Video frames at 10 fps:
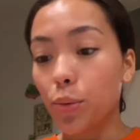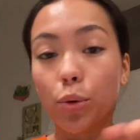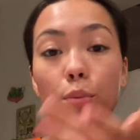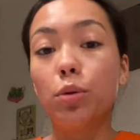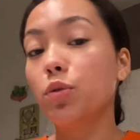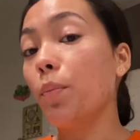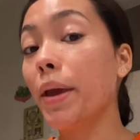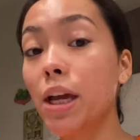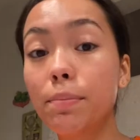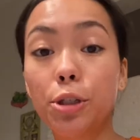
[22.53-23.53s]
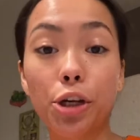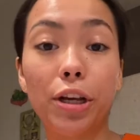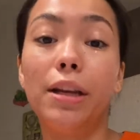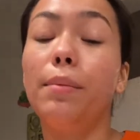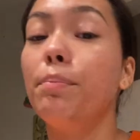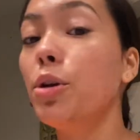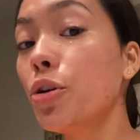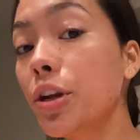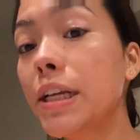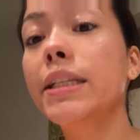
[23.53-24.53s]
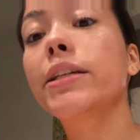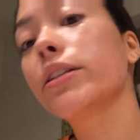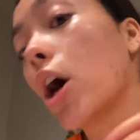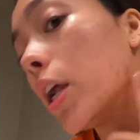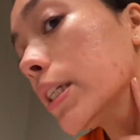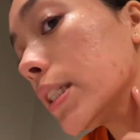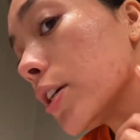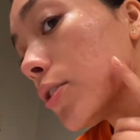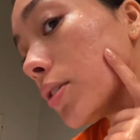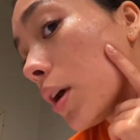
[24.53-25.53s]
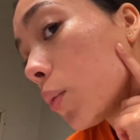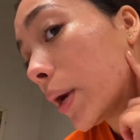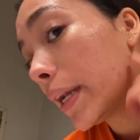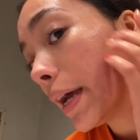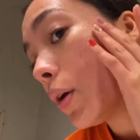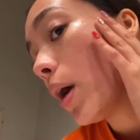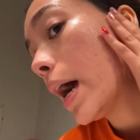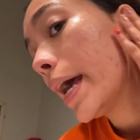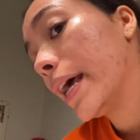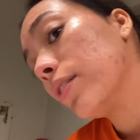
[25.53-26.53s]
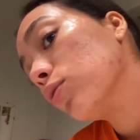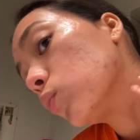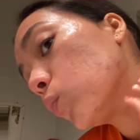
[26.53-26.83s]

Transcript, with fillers: removes makeup, dirt, and impurities, because honestly girls, right now I have